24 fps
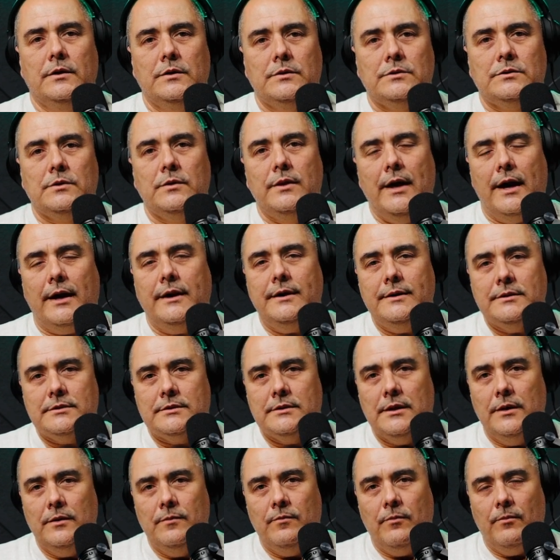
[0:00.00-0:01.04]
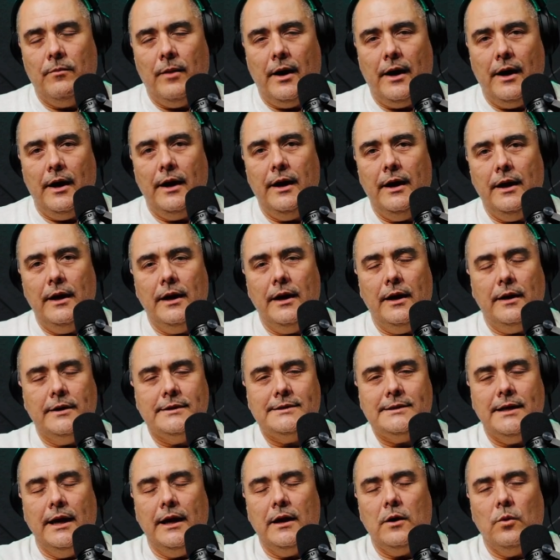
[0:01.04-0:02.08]
So that is my
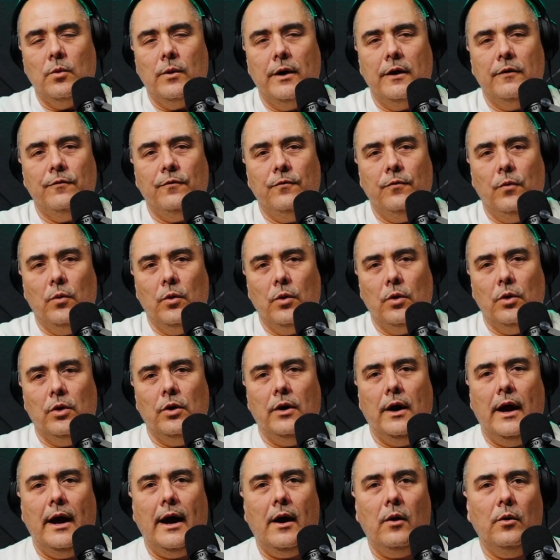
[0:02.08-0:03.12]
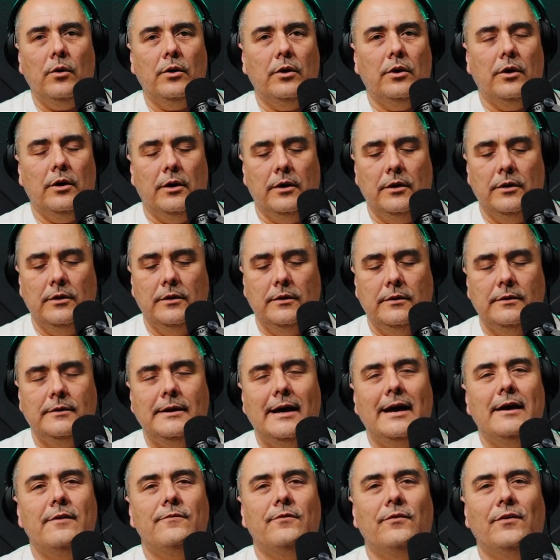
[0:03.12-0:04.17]
takeaway for our
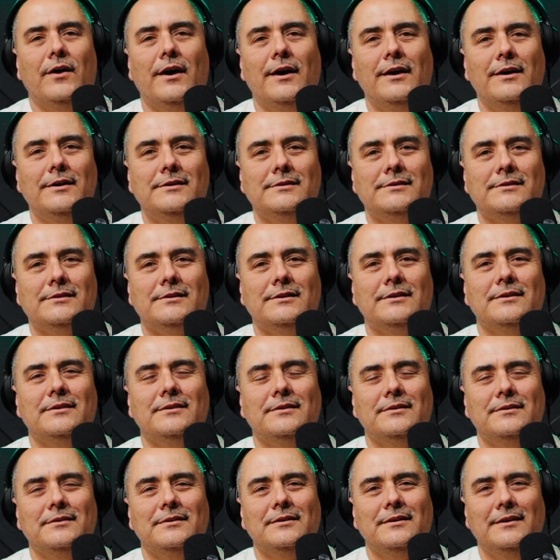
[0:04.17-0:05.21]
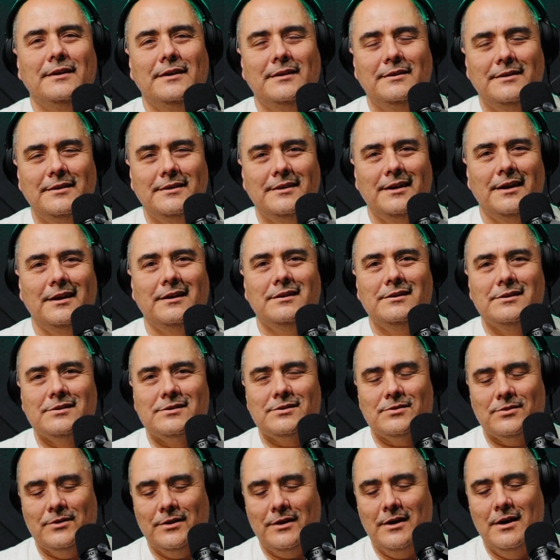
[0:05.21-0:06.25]
advice in the
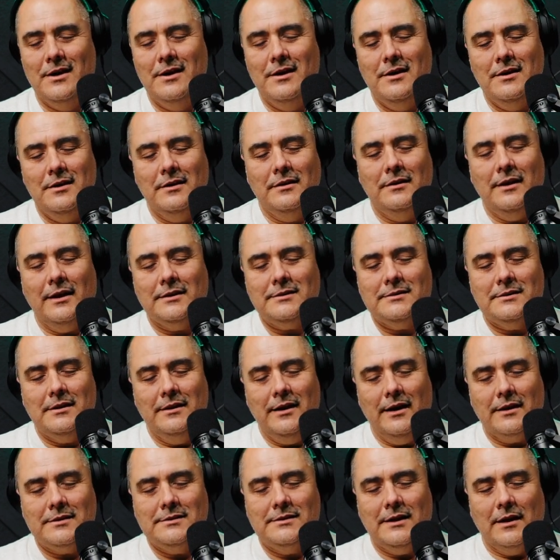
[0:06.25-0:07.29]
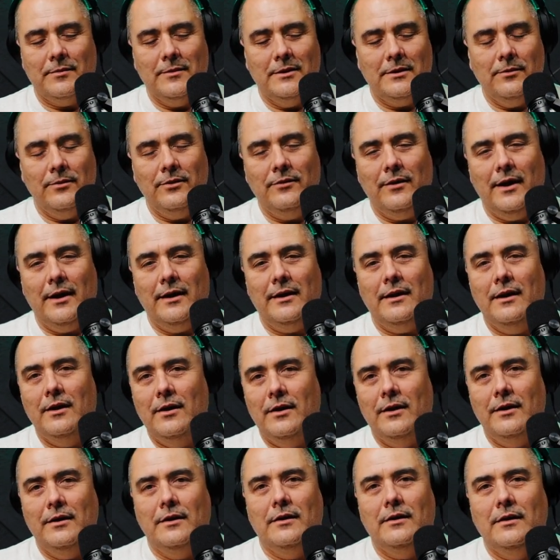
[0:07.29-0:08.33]
industry. That's the next segment that we've had,
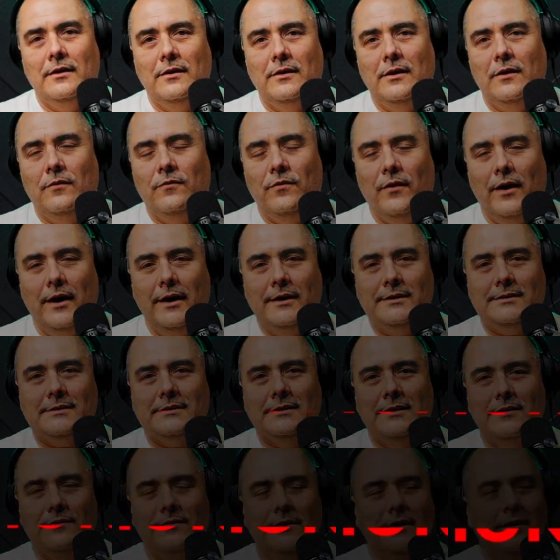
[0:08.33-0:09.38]
the advice of